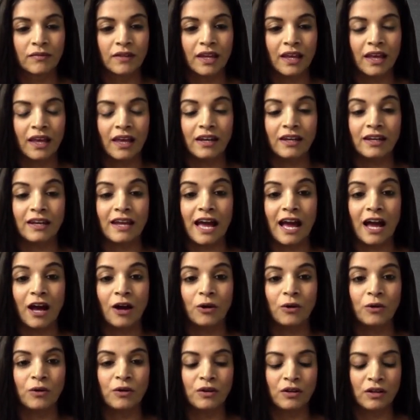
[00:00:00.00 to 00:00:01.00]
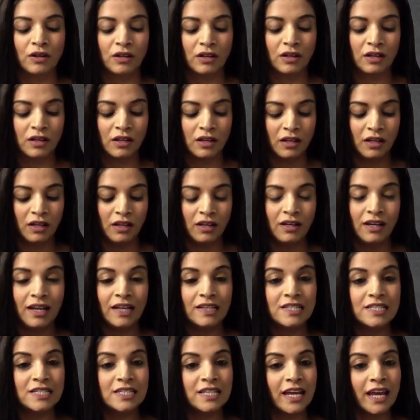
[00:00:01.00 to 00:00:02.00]
And now let's
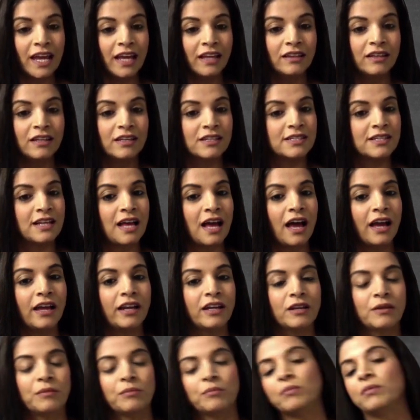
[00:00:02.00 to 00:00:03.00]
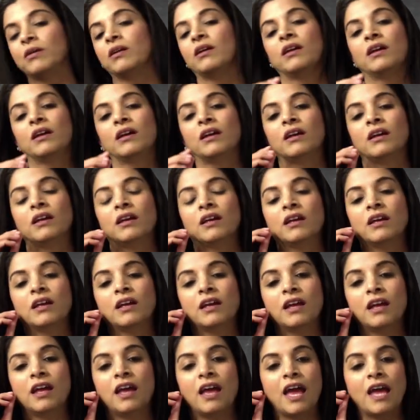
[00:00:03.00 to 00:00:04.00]
take this item
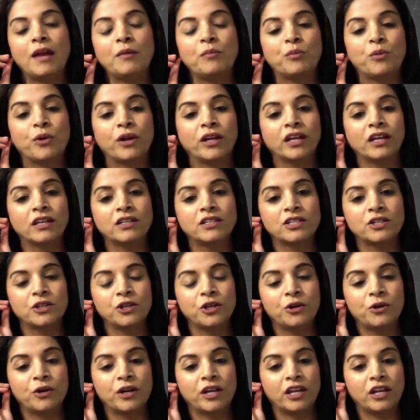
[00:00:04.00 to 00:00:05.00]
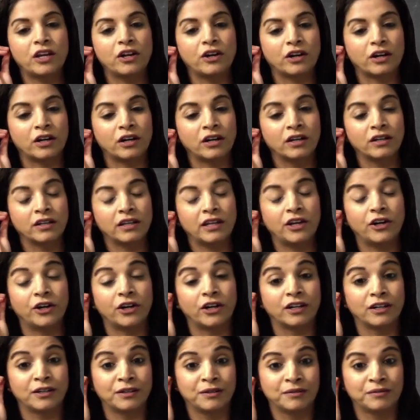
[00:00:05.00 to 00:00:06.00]
and bring it to your ear.
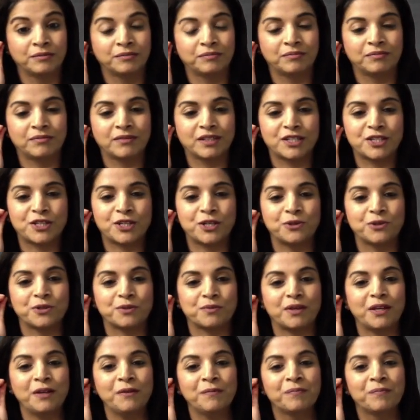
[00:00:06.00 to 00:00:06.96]
Excuse me.